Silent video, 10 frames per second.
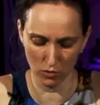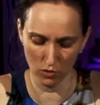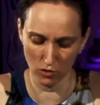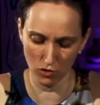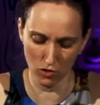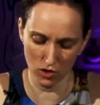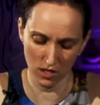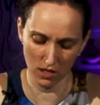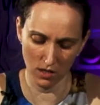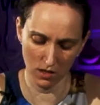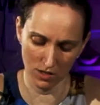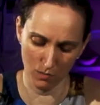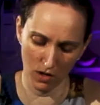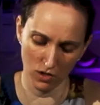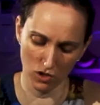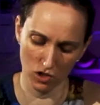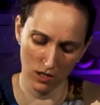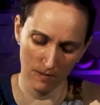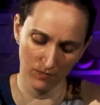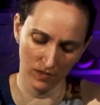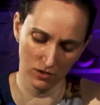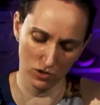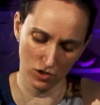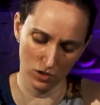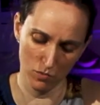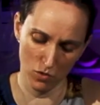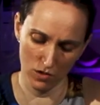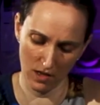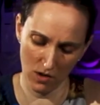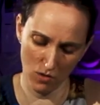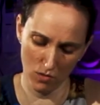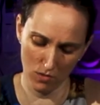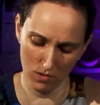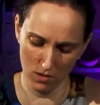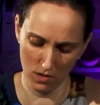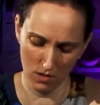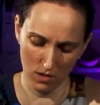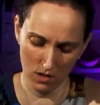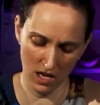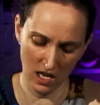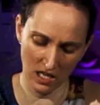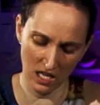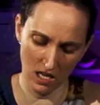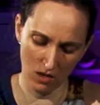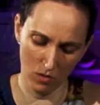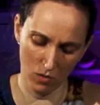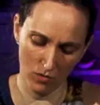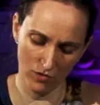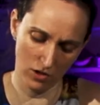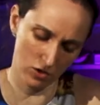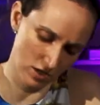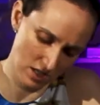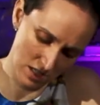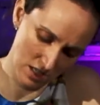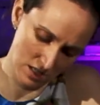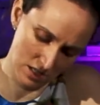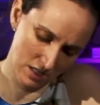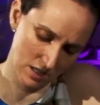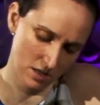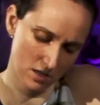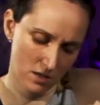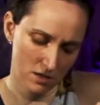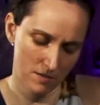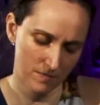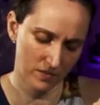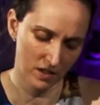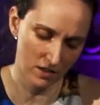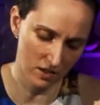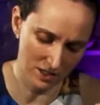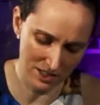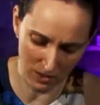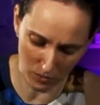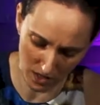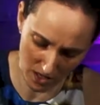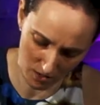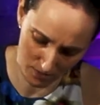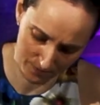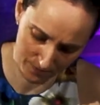So you're using the sponge to smooth out any of the creases that are still there,